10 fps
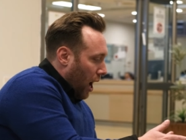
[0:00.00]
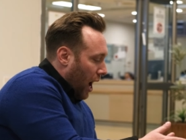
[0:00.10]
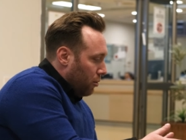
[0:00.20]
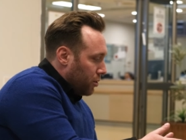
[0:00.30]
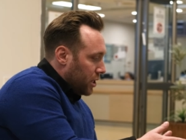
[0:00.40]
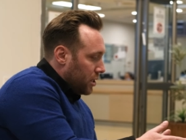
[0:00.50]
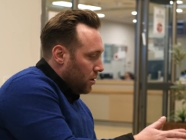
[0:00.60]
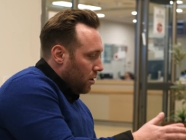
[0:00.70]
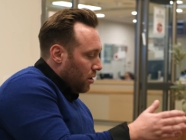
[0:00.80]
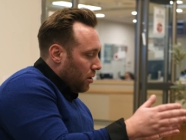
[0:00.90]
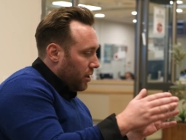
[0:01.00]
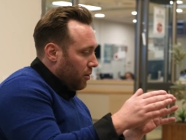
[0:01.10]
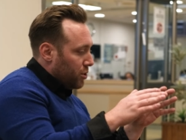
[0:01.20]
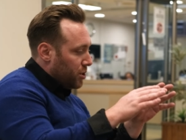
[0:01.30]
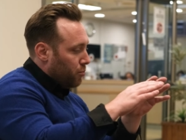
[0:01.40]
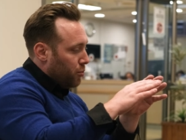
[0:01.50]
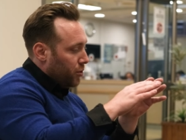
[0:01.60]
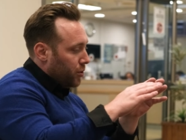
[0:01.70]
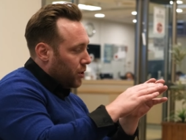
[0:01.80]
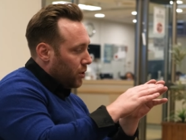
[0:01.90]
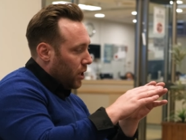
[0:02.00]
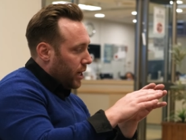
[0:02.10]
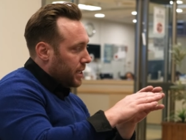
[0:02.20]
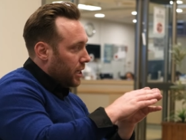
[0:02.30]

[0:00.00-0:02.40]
House that was built as an